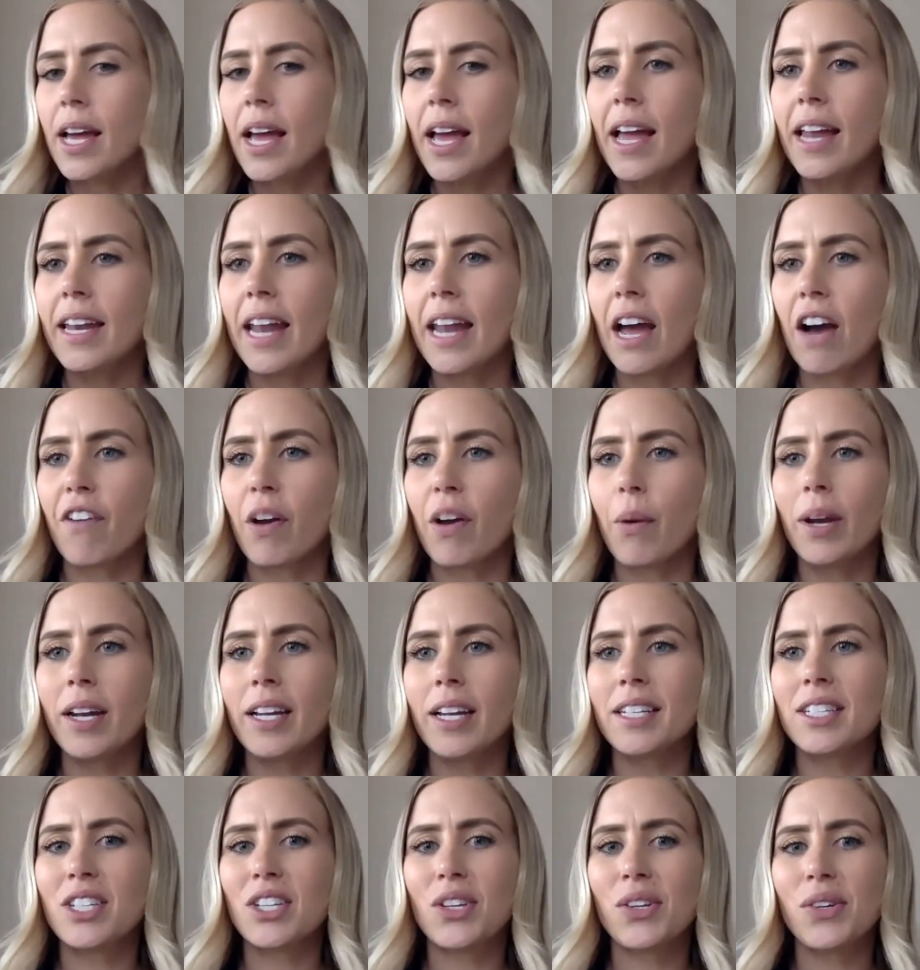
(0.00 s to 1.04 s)
Now, if I
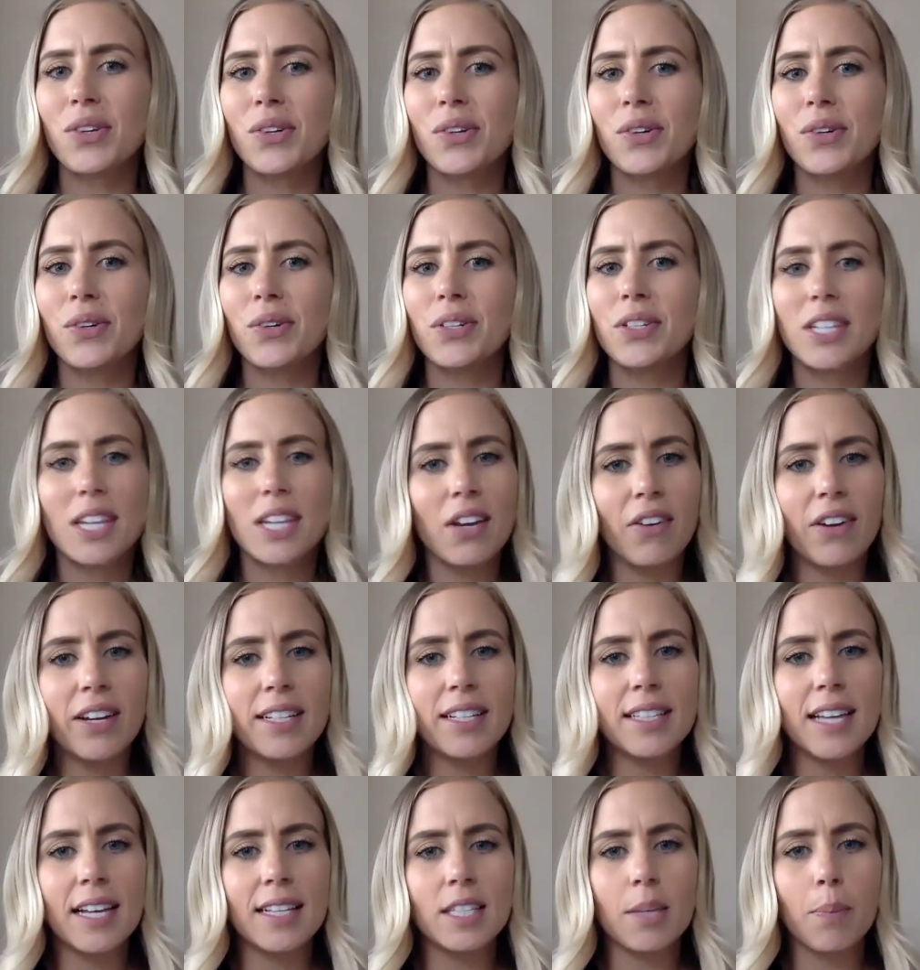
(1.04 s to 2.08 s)
wanted to
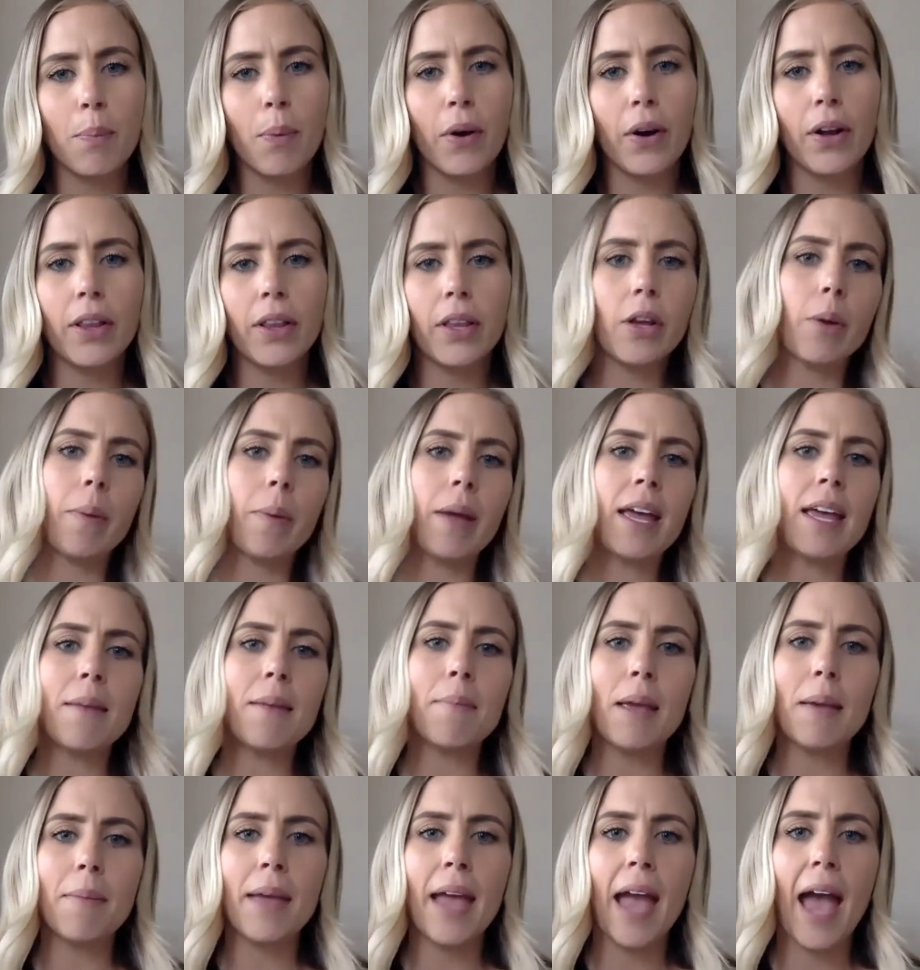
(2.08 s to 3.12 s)
decrease that support a little bit and
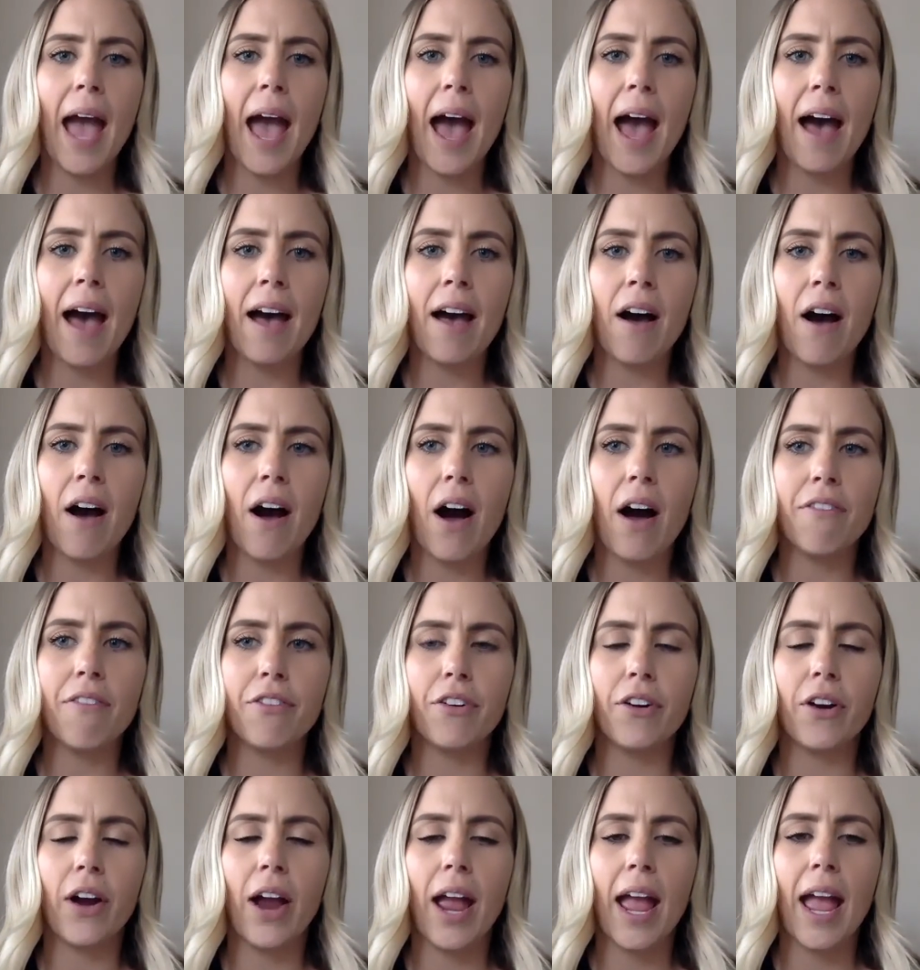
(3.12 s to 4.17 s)
maybe
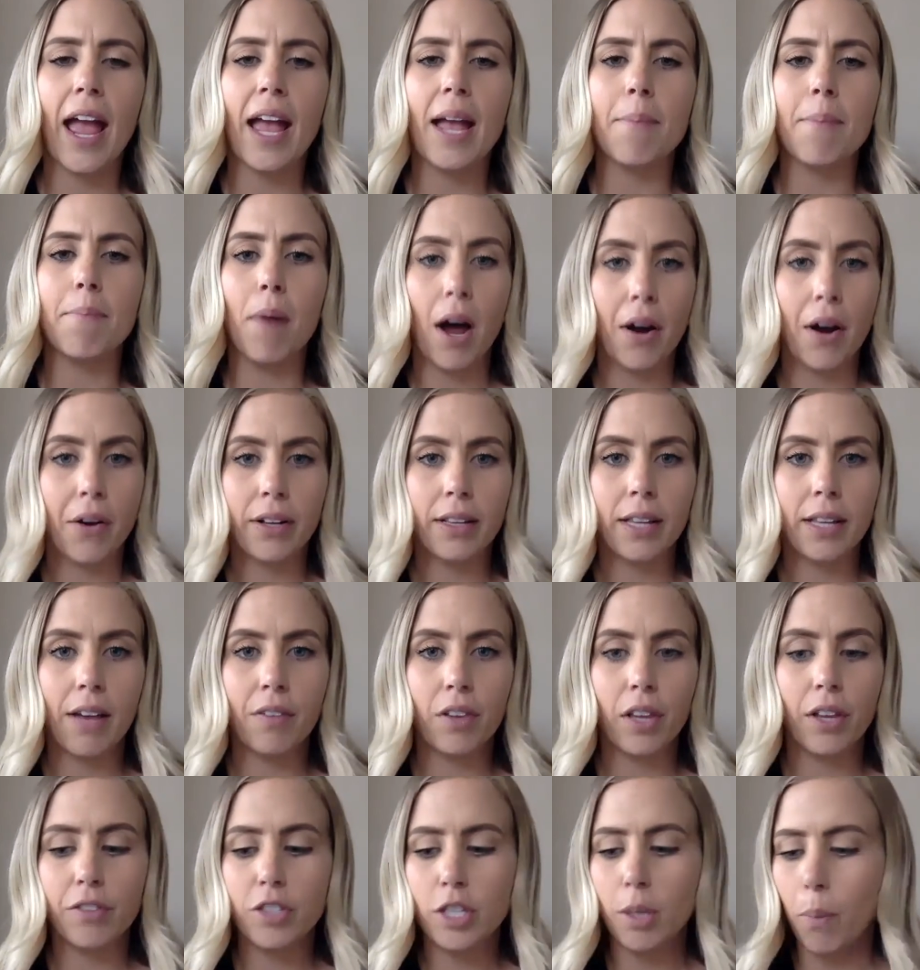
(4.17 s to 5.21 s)
offer a moderate
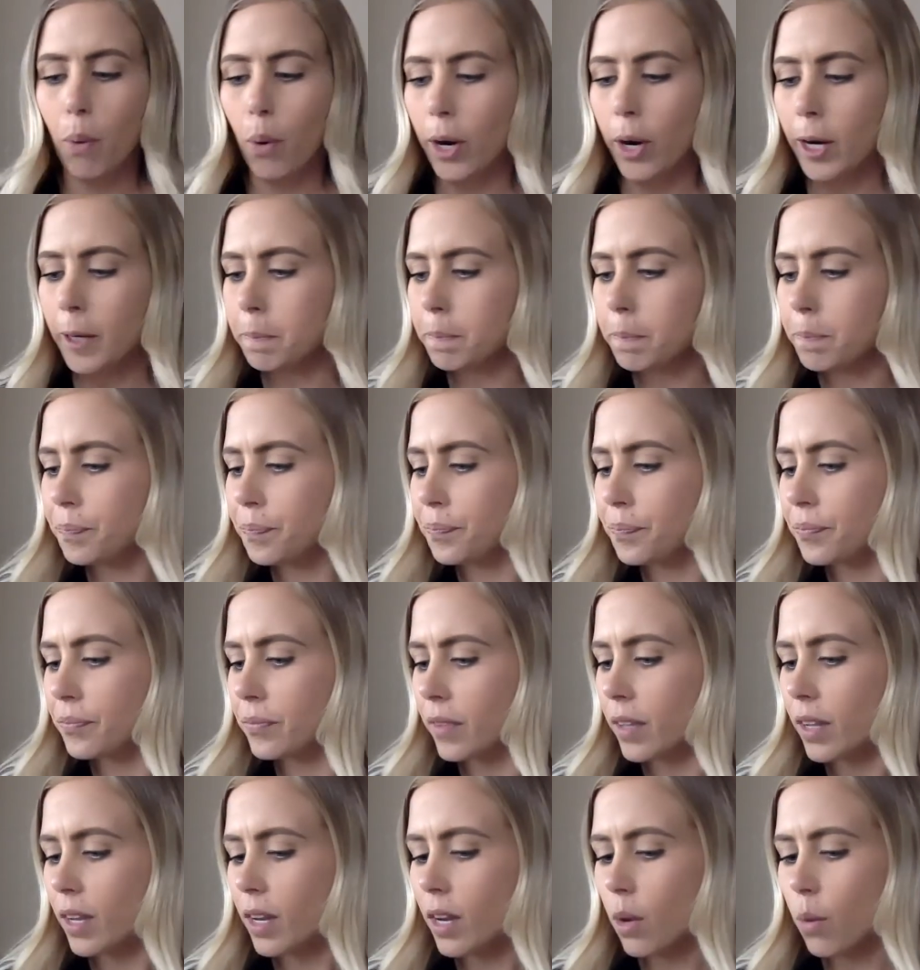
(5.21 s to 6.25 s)
level of support,
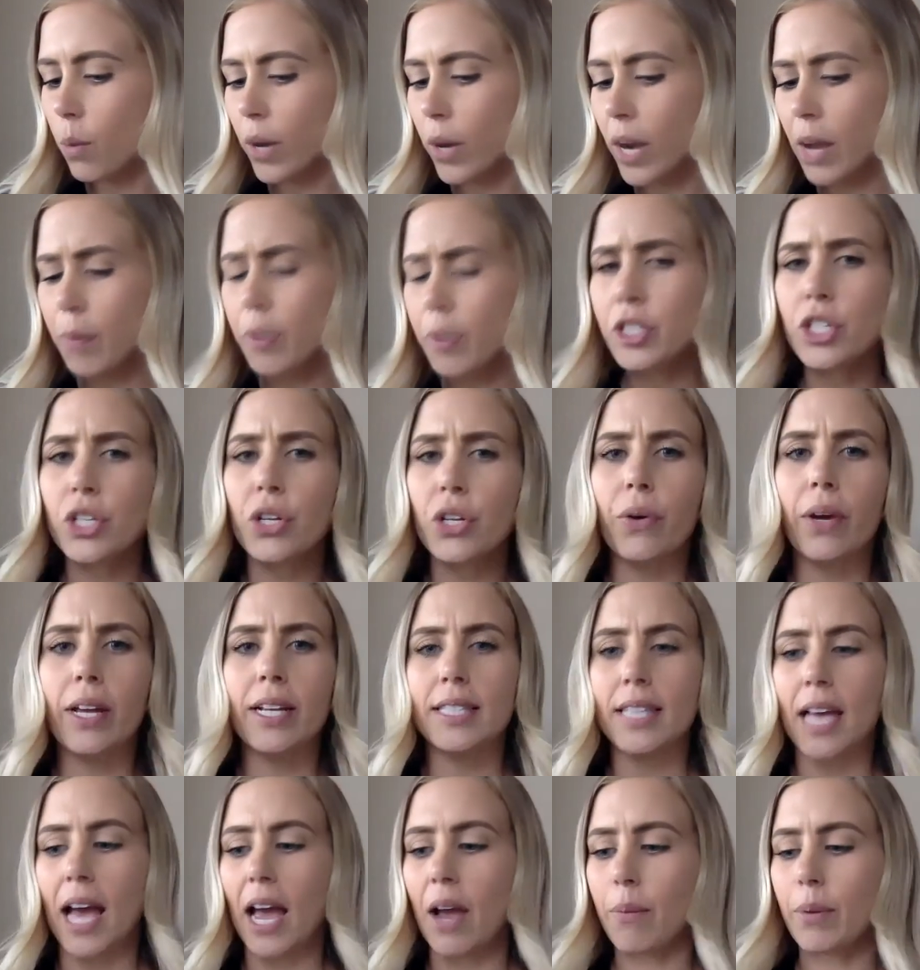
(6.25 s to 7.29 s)
what I would do
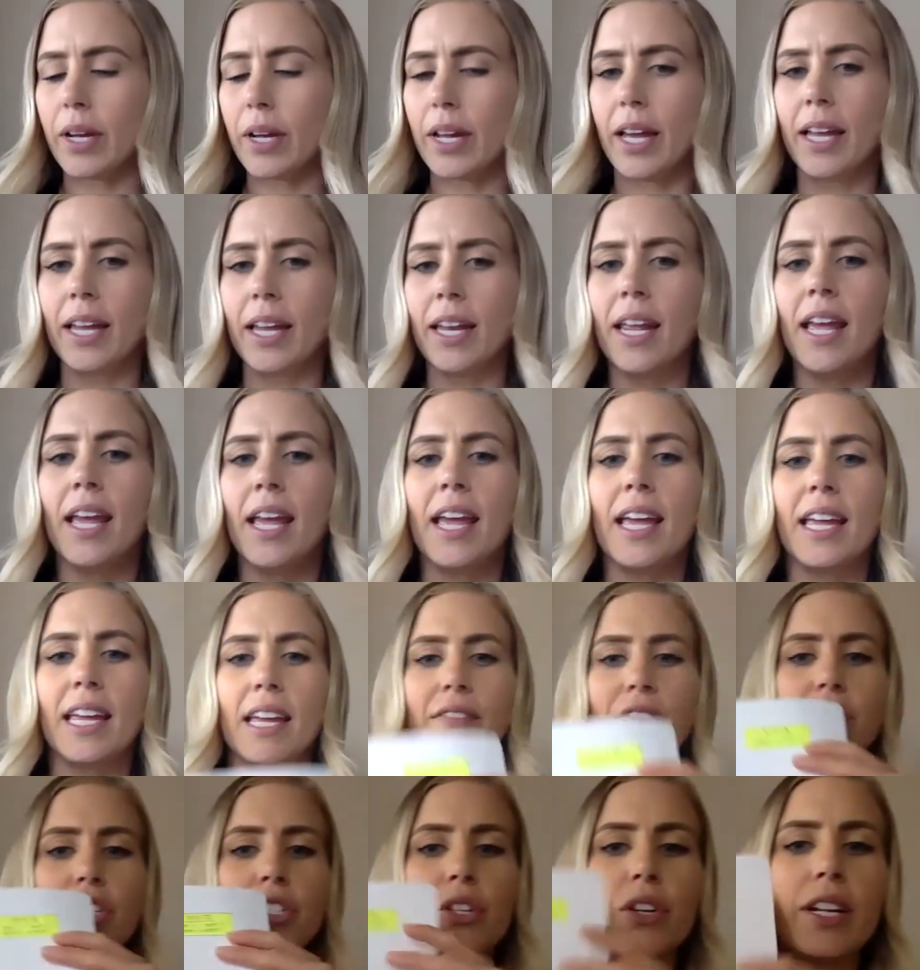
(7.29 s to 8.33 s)
is I would
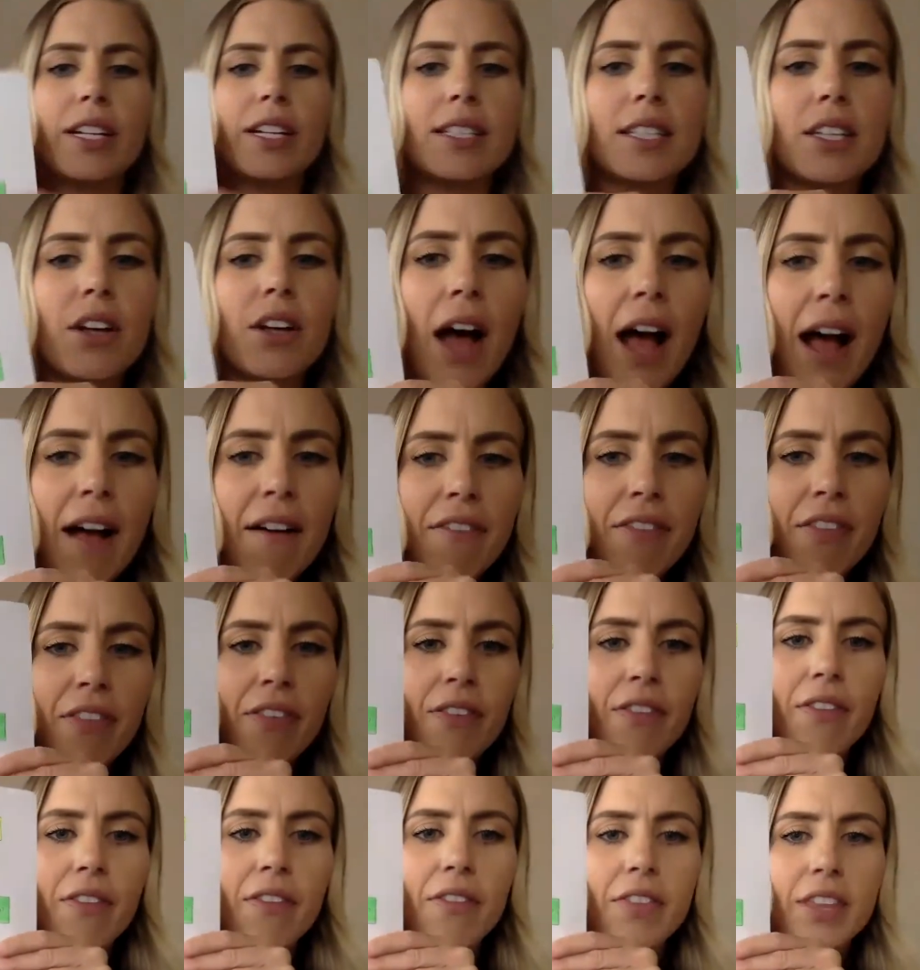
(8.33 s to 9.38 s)
give the student, still have
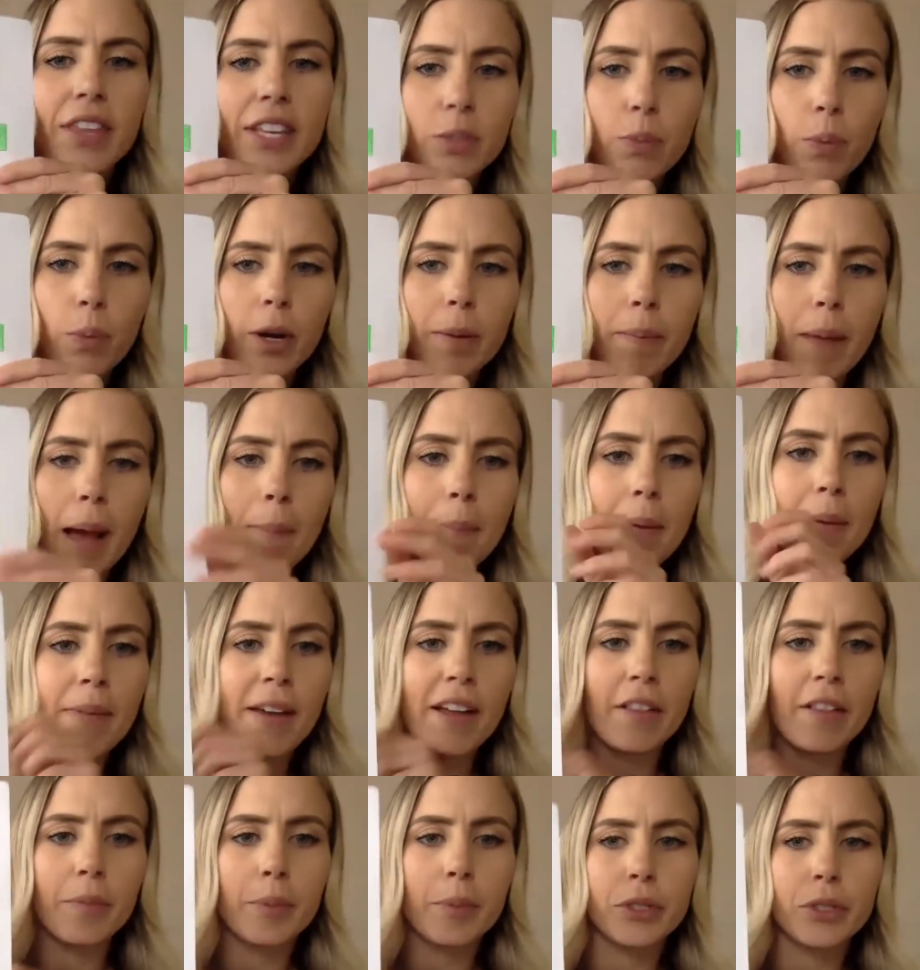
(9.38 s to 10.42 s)
this word map
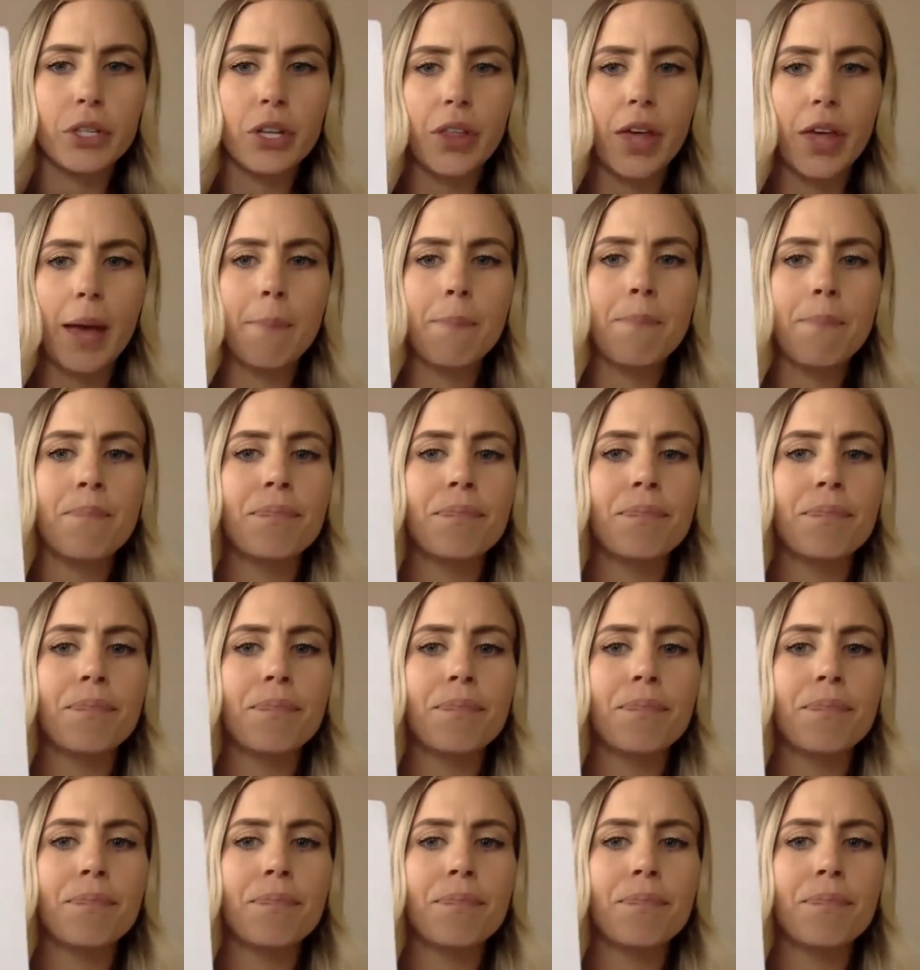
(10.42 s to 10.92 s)
available to them,